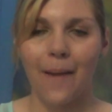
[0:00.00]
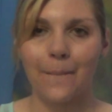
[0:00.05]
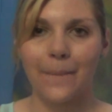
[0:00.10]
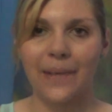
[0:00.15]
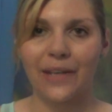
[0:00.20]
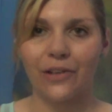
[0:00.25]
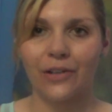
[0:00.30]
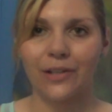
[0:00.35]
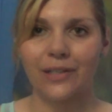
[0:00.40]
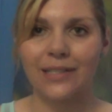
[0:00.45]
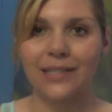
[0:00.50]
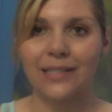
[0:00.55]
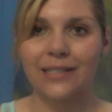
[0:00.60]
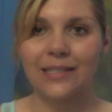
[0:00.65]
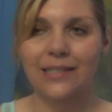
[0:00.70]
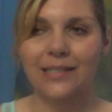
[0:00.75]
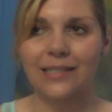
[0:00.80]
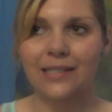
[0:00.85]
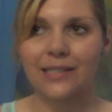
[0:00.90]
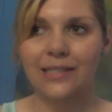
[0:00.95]

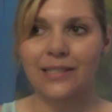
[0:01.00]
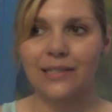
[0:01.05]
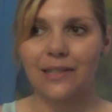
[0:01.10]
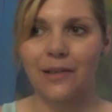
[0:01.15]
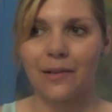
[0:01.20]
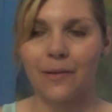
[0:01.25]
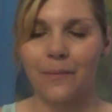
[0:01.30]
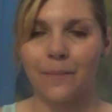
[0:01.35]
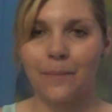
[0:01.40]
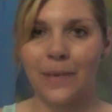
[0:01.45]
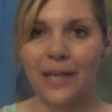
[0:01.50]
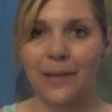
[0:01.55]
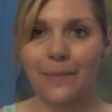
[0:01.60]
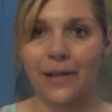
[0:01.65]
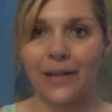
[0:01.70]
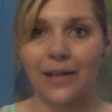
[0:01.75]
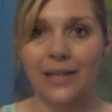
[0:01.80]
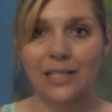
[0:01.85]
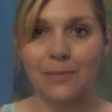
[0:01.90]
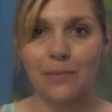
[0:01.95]
Because me and
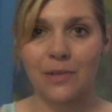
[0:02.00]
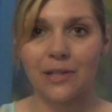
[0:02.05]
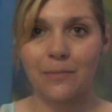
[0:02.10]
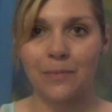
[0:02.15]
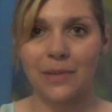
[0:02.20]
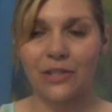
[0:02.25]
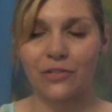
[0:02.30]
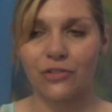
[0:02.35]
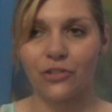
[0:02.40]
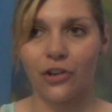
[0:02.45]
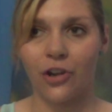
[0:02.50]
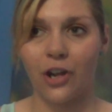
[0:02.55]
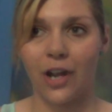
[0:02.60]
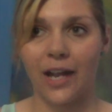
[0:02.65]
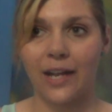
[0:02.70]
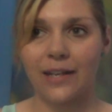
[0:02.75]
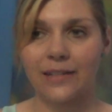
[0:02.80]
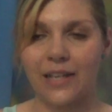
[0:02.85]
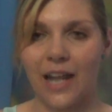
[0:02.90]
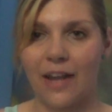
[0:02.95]
my husband have been
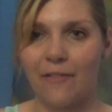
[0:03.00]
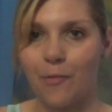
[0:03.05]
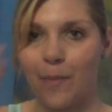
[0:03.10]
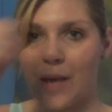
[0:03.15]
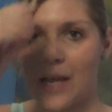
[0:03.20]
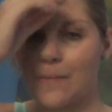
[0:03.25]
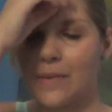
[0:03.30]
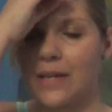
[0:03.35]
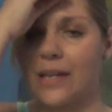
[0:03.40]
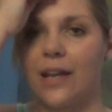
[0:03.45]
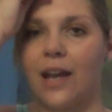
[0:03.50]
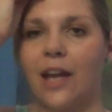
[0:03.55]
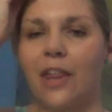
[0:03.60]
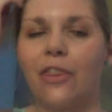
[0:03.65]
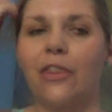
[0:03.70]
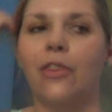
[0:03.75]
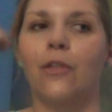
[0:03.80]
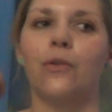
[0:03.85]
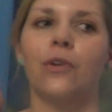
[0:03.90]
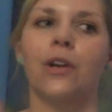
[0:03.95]
trying to have a baby, I
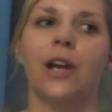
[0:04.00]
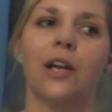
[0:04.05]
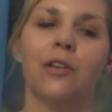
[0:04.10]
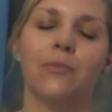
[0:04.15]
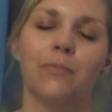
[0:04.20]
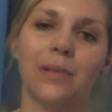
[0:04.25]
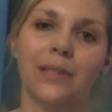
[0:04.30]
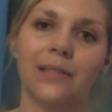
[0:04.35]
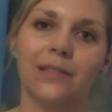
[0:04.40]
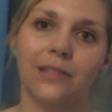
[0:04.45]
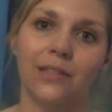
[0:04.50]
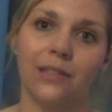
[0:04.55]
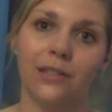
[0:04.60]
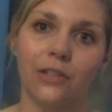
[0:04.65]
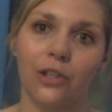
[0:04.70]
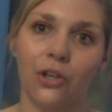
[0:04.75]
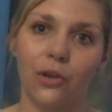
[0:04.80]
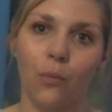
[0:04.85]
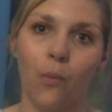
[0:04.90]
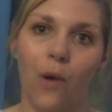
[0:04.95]
thought I'd be,
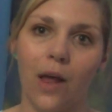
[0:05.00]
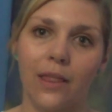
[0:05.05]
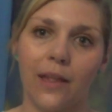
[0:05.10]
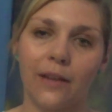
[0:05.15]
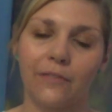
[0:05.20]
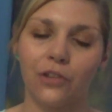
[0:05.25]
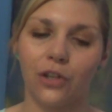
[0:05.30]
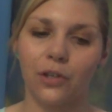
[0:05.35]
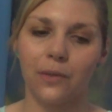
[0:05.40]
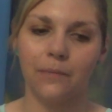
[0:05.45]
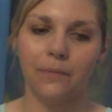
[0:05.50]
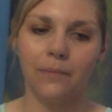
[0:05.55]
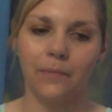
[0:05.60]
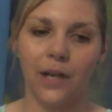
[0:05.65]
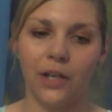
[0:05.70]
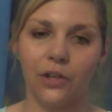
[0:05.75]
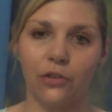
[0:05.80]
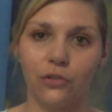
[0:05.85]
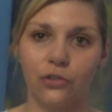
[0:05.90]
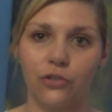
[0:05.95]
you know, while I've got
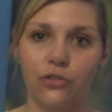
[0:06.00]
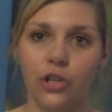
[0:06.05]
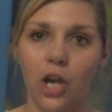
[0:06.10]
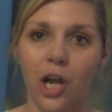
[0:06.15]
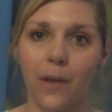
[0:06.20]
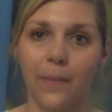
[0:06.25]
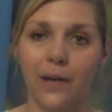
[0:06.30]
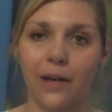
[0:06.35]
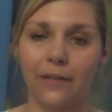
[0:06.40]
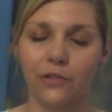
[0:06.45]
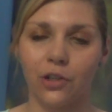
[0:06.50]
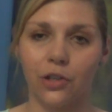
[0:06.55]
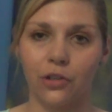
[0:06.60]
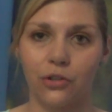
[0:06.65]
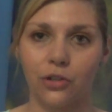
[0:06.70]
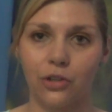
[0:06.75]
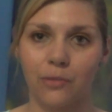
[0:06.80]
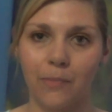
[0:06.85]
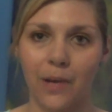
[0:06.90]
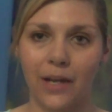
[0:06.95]
a good job and I've
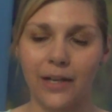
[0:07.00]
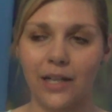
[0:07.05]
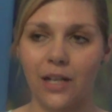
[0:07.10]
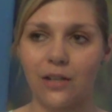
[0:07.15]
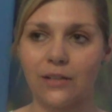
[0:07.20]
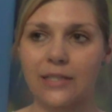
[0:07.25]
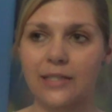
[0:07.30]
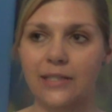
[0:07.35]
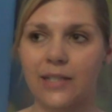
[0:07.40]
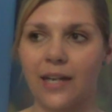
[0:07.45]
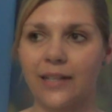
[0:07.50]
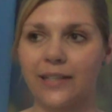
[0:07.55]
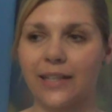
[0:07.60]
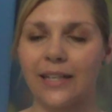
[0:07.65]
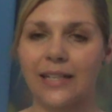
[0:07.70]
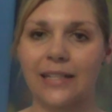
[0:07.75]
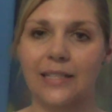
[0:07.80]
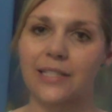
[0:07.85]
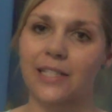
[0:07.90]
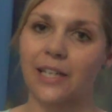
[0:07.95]
got good money, I'd start
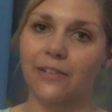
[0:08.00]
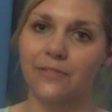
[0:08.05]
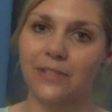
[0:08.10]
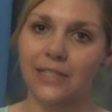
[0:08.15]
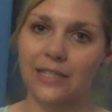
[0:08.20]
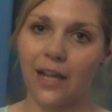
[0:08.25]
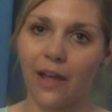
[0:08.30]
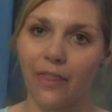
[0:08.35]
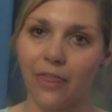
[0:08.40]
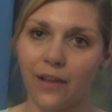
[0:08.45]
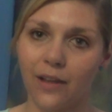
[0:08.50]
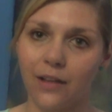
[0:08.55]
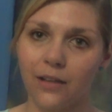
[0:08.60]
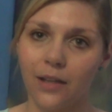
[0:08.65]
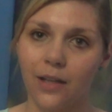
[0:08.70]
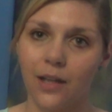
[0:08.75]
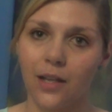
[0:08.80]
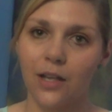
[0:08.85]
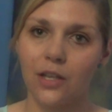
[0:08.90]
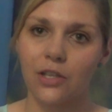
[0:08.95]
getting stuff together,
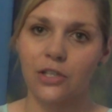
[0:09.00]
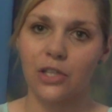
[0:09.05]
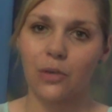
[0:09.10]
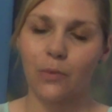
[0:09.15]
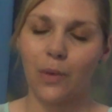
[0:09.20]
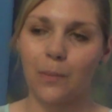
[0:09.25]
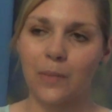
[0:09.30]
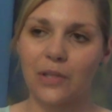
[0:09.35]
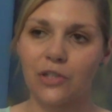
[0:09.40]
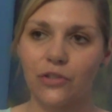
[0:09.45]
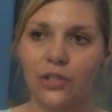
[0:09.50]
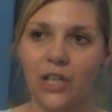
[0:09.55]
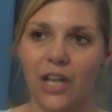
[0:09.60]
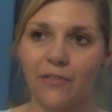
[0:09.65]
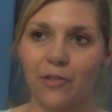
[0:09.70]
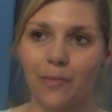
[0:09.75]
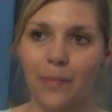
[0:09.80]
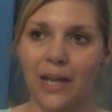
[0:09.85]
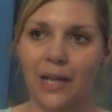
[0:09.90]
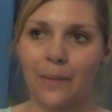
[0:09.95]
so when we do
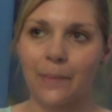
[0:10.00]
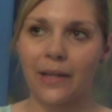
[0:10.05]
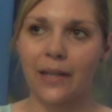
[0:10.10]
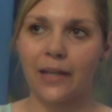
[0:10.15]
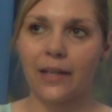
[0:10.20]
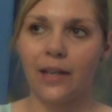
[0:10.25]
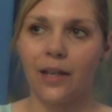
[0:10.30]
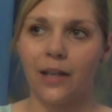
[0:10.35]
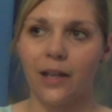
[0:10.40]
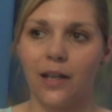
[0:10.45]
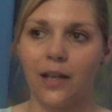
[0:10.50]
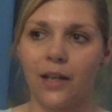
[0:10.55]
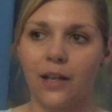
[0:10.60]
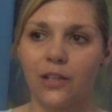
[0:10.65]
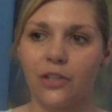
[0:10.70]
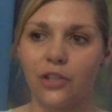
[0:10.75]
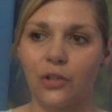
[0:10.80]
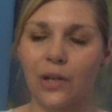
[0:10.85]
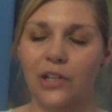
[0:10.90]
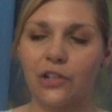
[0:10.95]
have a baby,
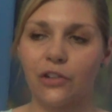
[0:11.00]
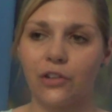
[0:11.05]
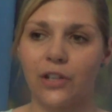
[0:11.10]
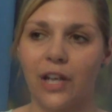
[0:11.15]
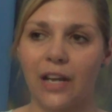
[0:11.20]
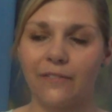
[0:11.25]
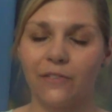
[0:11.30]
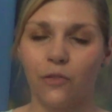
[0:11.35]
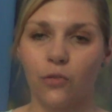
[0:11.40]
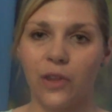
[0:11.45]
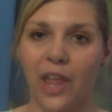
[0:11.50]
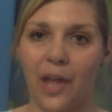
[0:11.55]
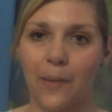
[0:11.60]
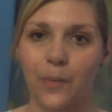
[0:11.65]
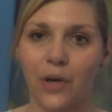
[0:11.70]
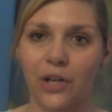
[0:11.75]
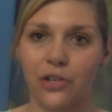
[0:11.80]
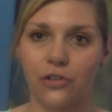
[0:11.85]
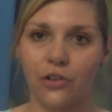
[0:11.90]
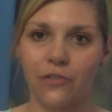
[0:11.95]
you know, I don't have all
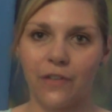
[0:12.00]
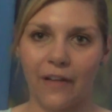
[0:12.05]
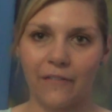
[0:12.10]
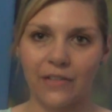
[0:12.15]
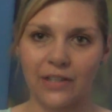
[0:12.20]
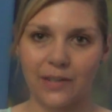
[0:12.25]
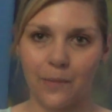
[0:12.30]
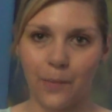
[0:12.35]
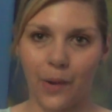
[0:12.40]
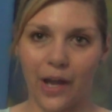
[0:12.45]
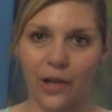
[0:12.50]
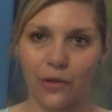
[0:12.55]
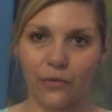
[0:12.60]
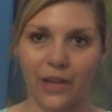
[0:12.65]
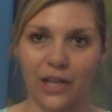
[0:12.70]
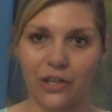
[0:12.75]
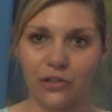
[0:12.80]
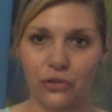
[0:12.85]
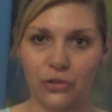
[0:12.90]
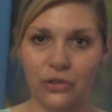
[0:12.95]
that pressure of having to buy all
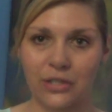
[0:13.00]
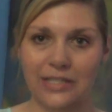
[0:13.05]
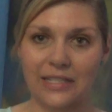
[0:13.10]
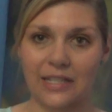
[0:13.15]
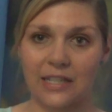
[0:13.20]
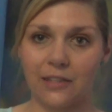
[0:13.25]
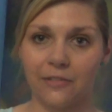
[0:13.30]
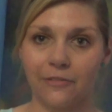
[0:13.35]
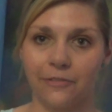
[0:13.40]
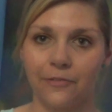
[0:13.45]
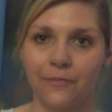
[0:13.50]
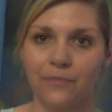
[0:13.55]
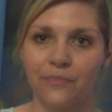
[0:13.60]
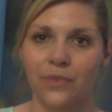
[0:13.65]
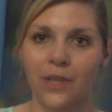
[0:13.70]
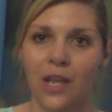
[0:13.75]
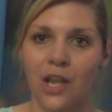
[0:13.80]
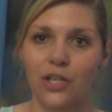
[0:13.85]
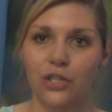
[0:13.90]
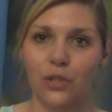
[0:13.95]
that new stuff.
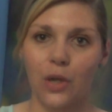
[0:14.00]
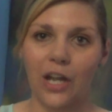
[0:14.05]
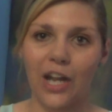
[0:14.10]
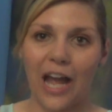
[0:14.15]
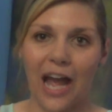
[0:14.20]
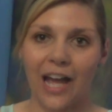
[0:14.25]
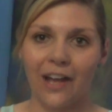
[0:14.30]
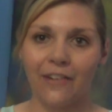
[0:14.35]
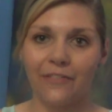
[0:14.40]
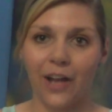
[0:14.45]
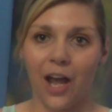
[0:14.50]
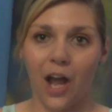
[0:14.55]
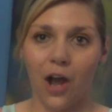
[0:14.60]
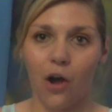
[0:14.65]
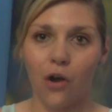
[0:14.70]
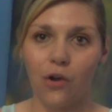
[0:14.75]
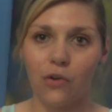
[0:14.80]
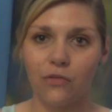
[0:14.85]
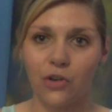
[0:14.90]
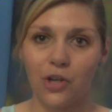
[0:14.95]
So I have a
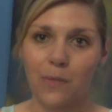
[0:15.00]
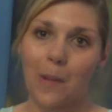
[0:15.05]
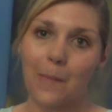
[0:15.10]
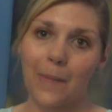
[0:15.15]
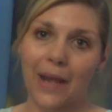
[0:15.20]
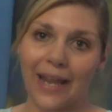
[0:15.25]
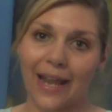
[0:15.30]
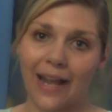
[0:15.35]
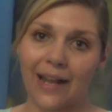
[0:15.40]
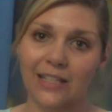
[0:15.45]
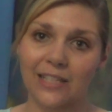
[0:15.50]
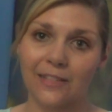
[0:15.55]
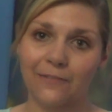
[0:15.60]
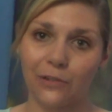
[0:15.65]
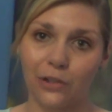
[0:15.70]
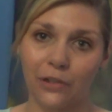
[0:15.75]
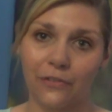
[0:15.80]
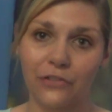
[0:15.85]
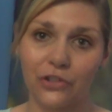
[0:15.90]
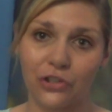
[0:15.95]
whole room in my house
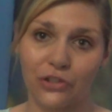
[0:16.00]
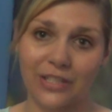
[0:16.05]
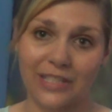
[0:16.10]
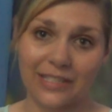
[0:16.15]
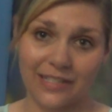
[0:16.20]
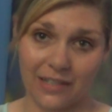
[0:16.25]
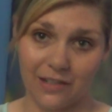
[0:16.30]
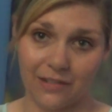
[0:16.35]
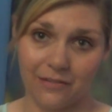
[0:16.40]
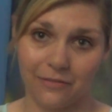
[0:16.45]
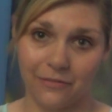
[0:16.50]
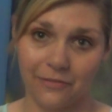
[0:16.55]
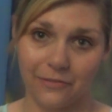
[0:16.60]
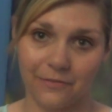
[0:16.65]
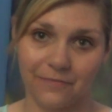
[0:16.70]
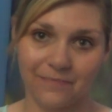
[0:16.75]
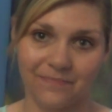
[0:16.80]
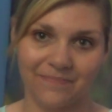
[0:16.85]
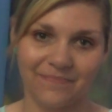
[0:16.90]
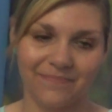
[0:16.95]
full of new stuff.
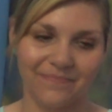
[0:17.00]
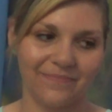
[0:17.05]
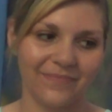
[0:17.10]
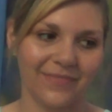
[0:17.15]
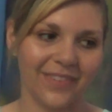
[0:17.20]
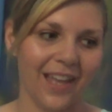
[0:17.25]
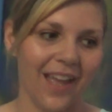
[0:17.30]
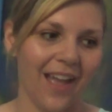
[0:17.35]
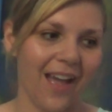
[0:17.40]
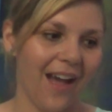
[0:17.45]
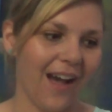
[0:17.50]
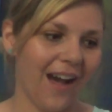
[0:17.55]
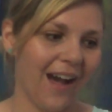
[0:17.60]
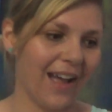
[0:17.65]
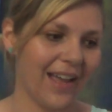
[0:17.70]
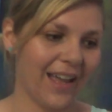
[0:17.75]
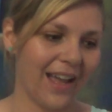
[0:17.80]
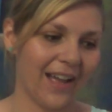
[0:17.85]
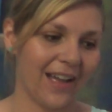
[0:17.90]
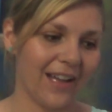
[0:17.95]

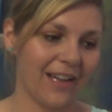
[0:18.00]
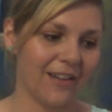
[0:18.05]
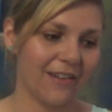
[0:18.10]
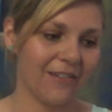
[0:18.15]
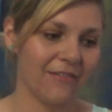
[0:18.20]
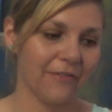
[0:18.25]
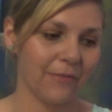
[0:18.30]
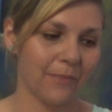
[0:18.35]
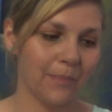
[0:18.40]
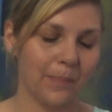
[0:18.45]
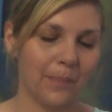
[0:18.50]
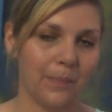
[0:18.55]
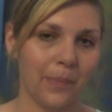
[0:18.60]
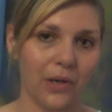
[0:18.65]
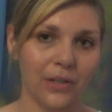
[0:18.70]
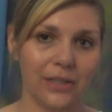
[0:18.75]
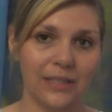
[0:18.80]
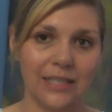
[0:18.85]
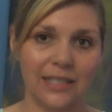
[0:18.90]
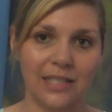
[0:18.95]
I have
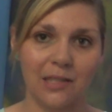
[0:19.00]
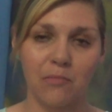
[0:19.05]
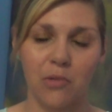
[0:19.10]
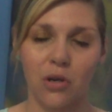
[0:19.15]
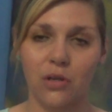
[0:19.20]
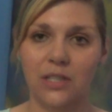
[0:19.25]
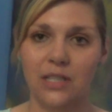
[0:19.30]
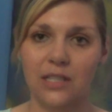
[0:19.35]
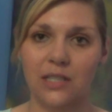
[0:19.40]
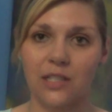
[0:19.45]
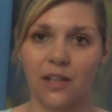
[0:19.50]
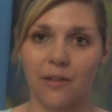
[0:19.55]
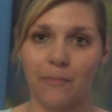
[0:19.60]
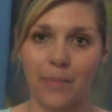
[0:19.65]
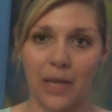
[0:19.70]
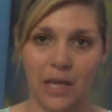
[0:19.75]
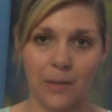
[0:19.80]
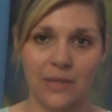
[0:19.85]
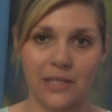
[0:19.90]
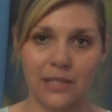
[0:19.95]
boxes and boxes
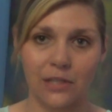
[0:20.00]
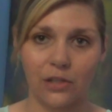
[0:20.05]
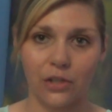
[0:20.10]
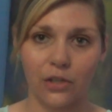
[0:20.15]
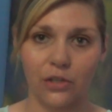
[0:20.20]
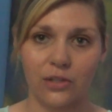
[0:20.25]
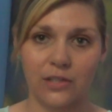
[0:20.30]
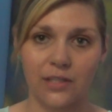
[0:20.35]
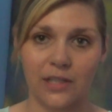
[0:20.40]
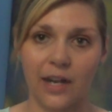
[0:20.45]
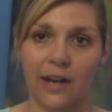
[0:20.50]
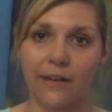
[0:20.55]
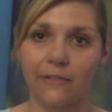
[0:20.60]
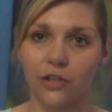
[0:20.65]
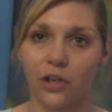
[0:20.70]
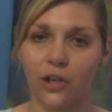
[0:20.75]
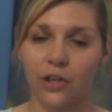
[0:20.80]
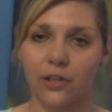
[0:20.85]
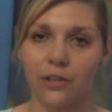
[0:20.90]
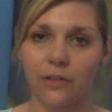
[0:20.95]
of baby's clothes that
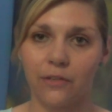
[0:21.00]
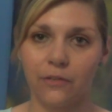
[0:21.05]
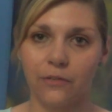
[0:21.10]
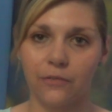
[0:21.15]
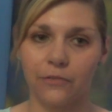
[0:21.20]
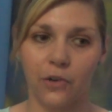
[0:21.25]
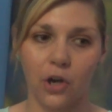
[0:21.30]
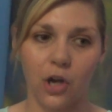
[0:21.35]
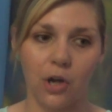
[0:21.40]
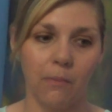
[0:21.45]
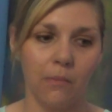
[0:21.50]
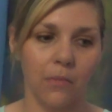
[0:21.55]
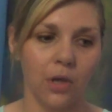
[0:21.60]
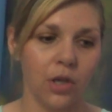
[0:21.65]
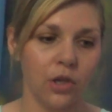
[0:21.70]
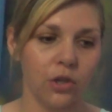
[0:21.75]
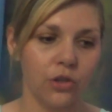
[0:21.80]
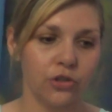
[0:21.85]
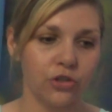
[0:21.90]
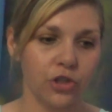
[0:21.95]
I've got from
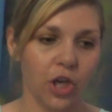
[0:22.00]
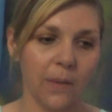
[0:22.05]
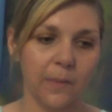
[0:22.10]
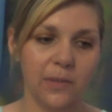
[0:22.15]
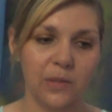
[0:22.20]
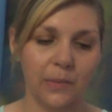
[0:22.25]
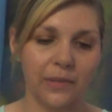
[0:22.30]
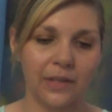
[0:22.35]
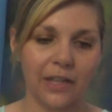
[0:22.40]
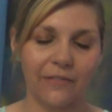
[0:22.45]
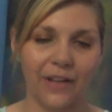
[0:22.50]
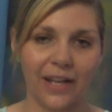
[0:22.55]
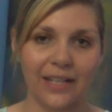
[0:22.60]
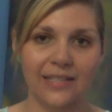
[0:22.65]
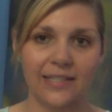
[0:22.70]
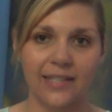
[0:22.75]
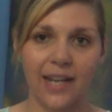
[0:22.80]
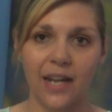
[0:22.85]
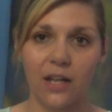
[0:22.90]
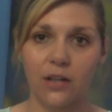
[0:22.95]
shops when they've
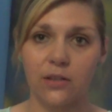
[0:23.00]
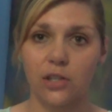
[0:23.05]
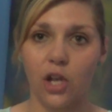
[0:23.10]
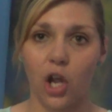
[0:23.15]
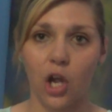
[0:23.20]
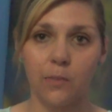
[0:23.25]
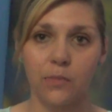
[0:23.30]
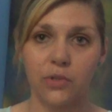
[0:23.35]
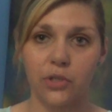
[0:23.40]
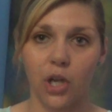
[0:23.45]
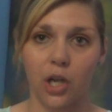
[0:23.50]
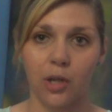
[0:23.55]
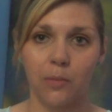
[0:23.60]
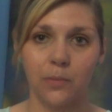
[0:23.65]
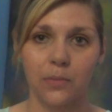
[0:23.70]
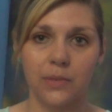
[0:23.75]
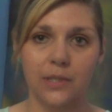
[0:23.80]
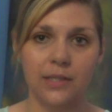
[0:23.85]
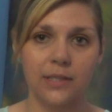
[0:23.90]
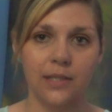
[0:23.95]
had sales, op
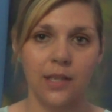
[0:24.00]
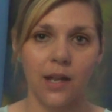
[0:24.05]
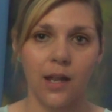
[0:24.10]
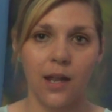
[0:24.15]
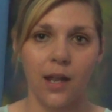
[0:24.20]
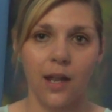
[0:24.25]
shops,